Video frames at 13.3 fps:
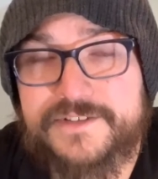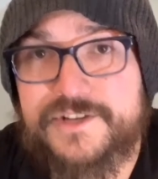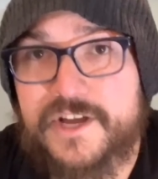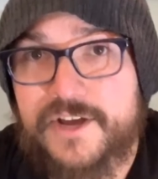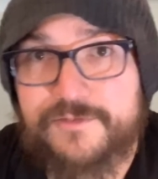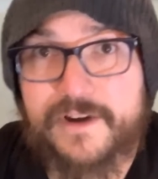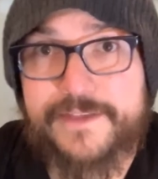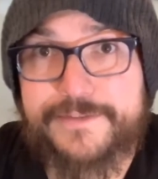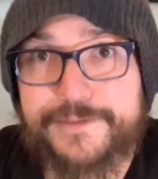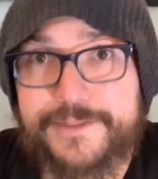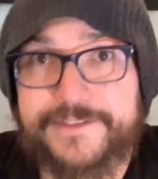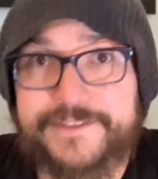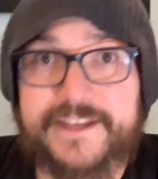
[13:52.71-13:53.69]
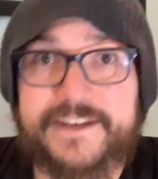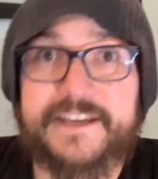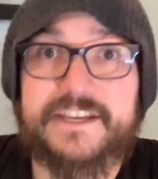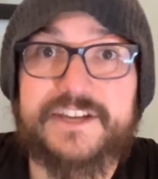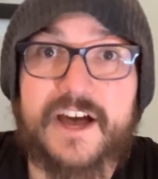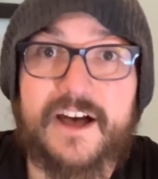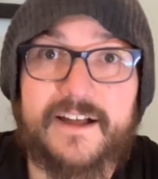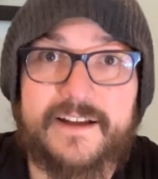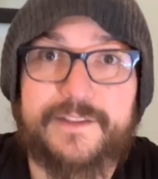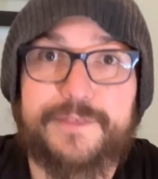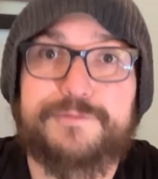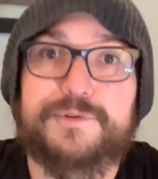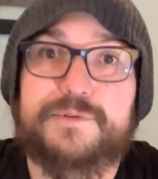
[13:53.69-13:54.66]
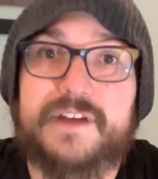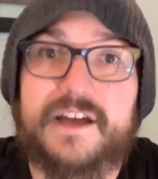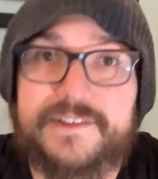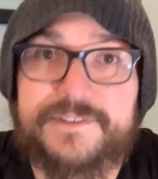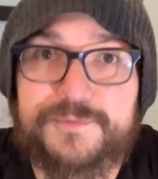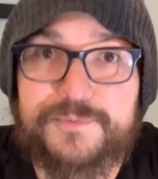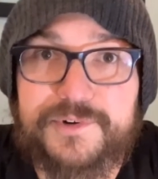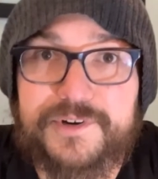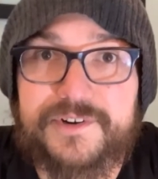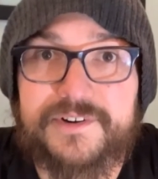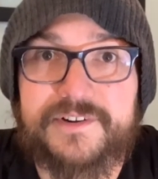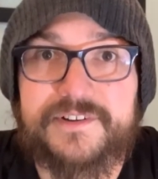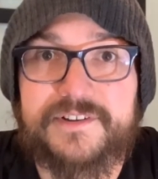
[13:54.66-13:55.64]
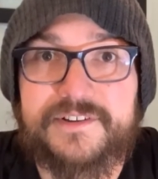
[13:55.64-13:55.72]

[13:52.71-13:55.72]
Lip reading: rather than letting God, through God's word,